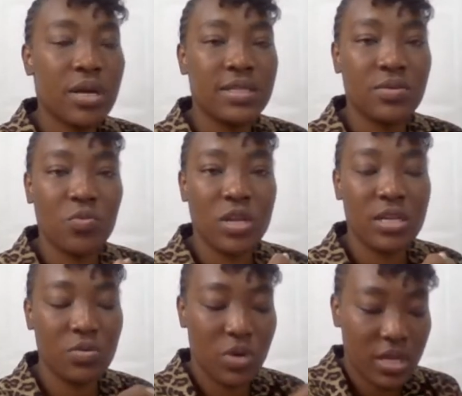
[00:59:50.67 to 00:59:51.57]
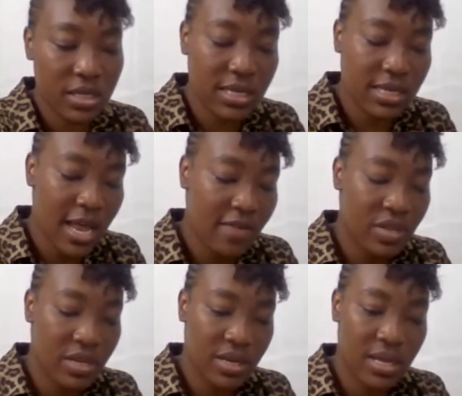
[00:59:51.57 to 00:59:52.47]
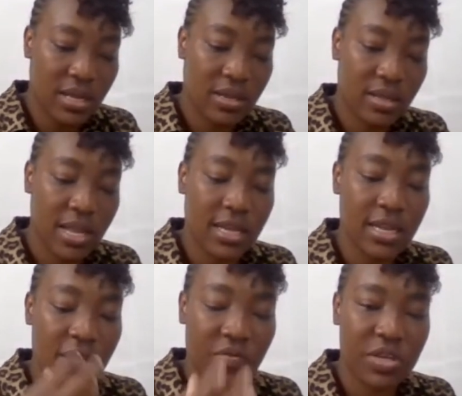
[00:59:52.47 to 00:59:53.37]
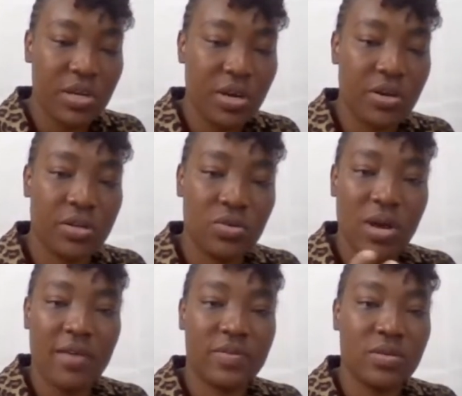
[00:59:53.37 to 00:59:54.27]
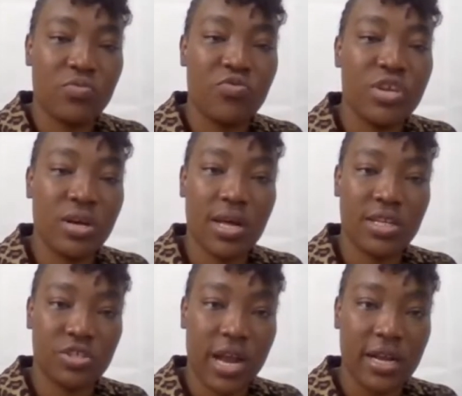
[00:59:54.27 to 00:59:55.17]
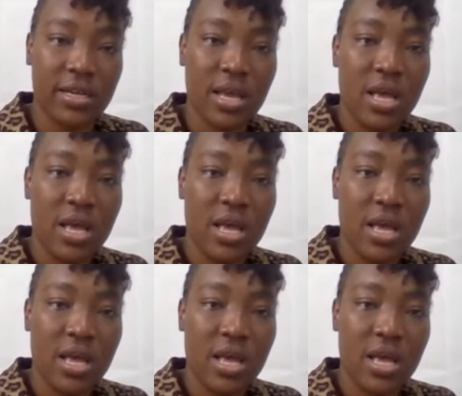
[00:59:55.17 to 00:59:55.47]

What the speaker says: because when they have the every year you have to recontract.